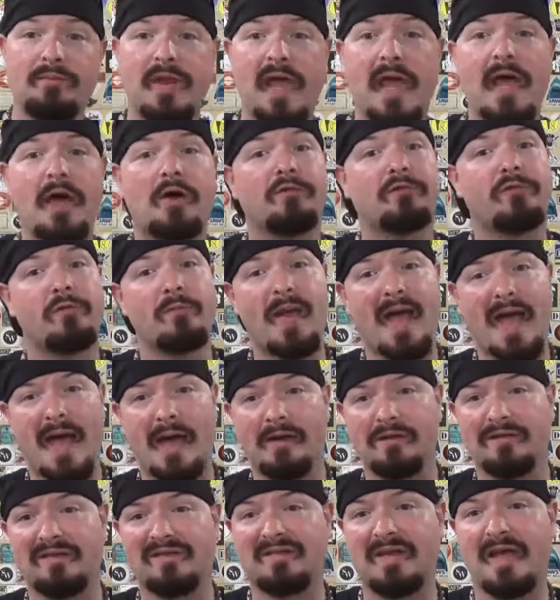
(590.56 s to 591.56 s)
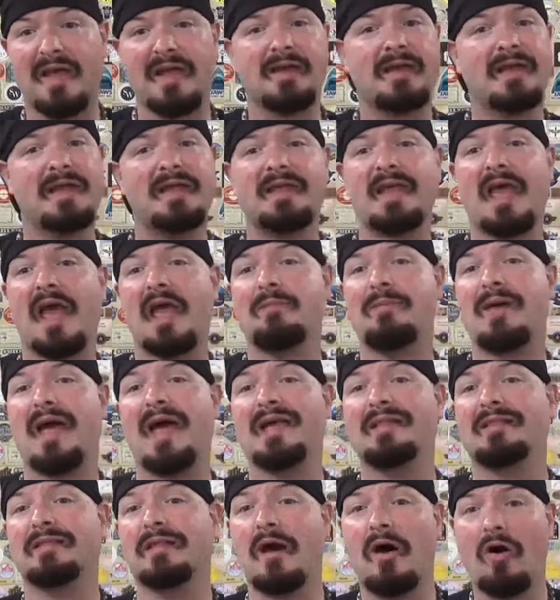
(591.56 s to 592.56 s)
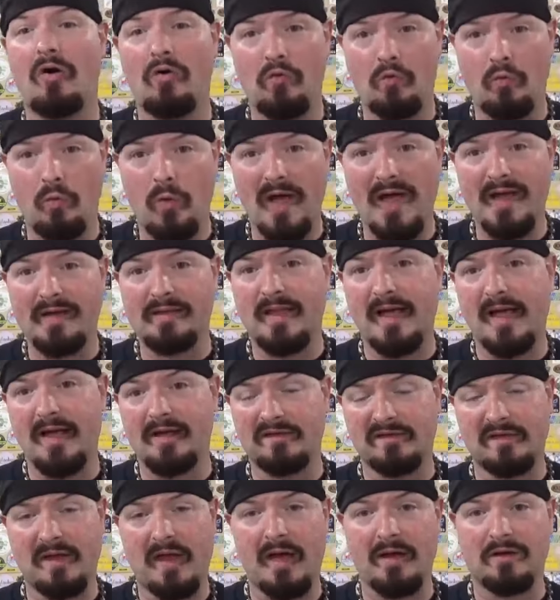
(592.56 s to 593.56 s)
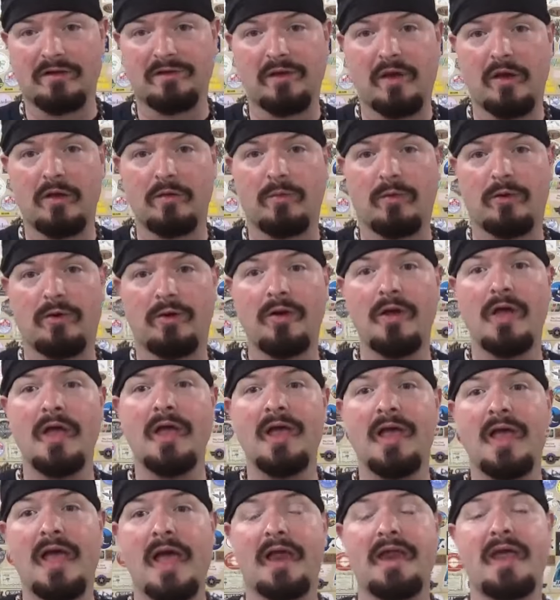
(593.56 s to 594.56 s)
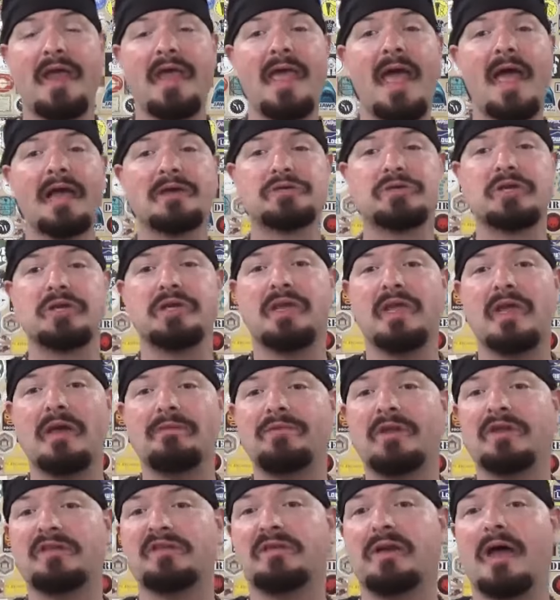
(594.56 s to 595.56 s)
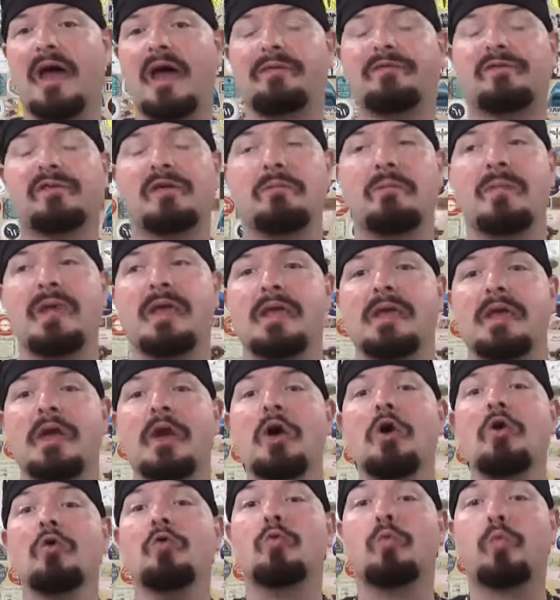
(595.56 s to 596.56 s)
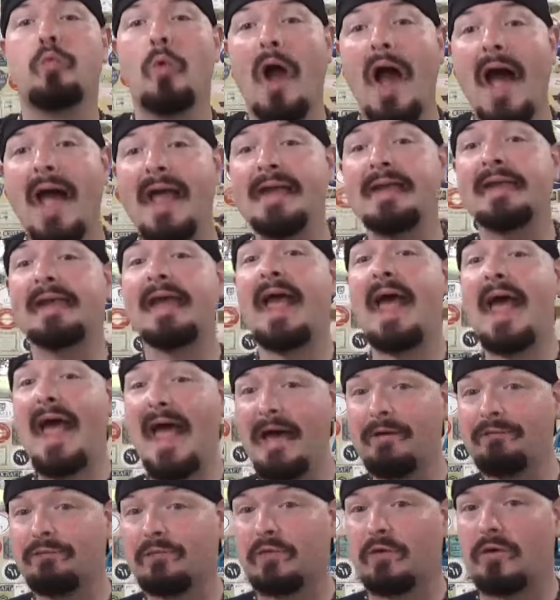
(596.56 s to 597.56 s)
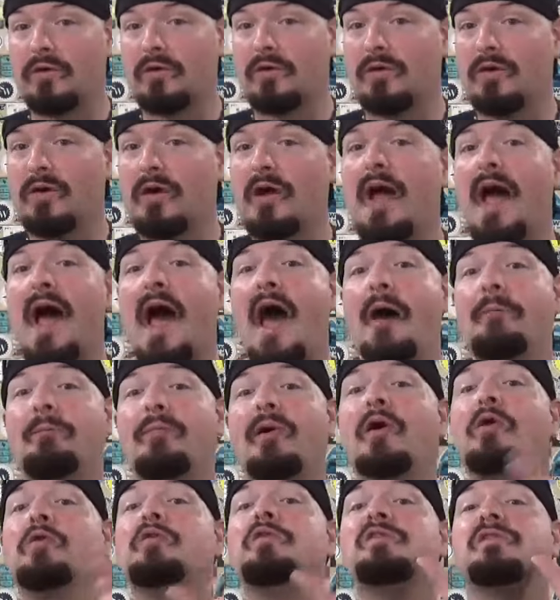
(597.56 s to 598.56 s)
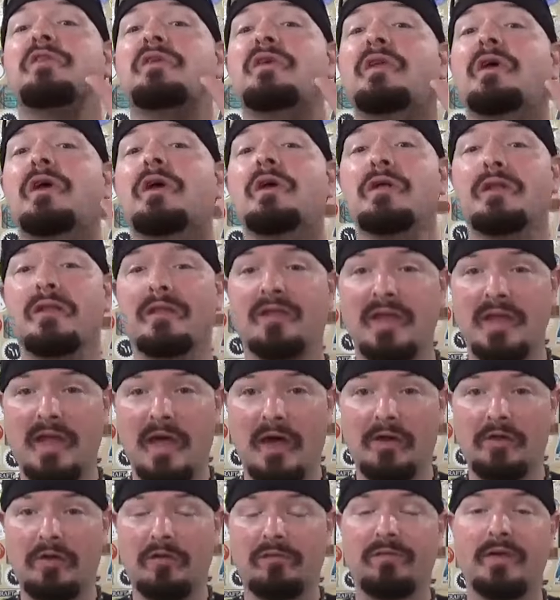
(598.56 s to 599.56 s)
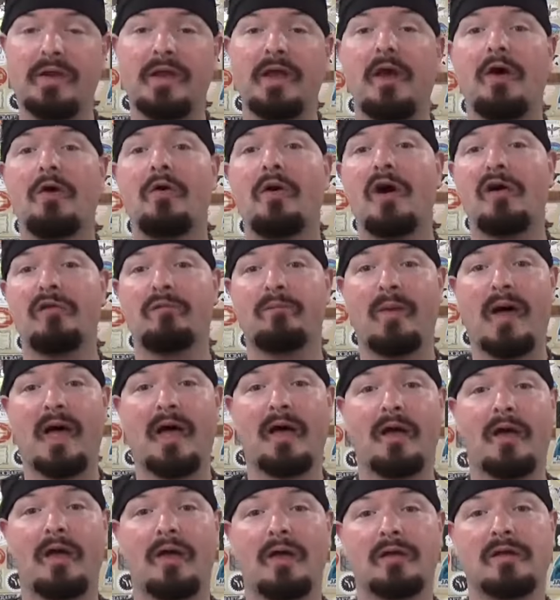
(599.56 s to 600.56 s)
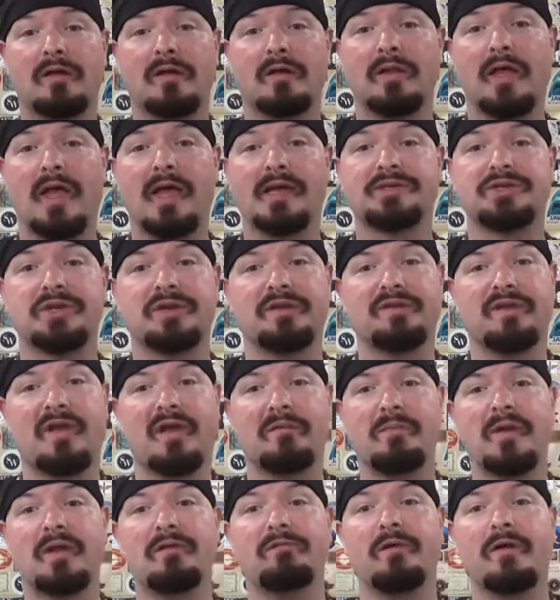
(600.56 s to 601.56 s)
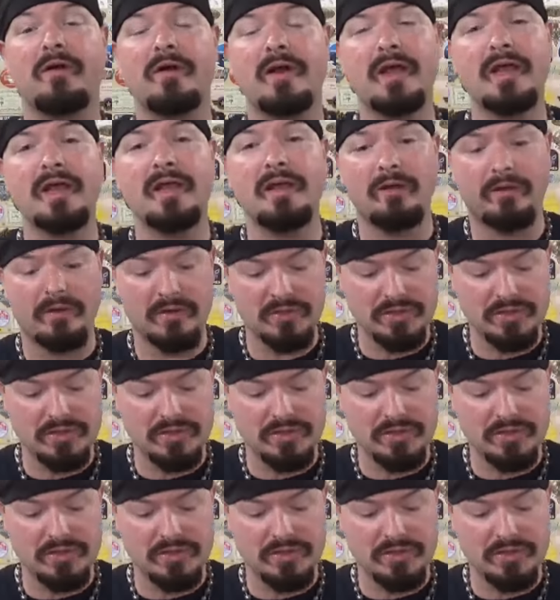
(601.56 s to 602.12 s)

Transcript: down from out of state, he came a long way last October, and he actually gave this knife to me right after I posted the other video of my collection. So I've been very eager to